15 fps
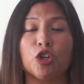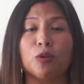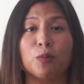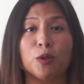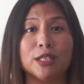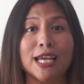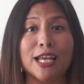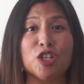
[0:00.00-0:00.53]
on
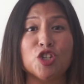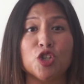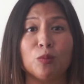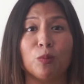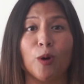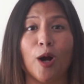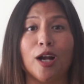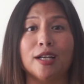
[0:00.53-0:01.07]

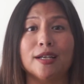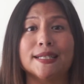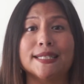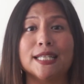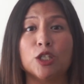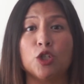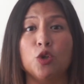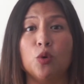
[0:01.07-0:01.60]
potential products
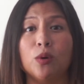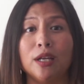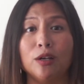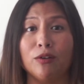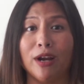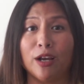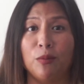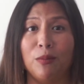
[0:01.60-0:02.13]
that you can
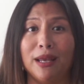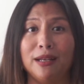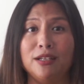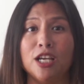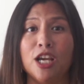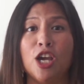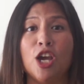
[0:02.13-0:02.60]
recommend,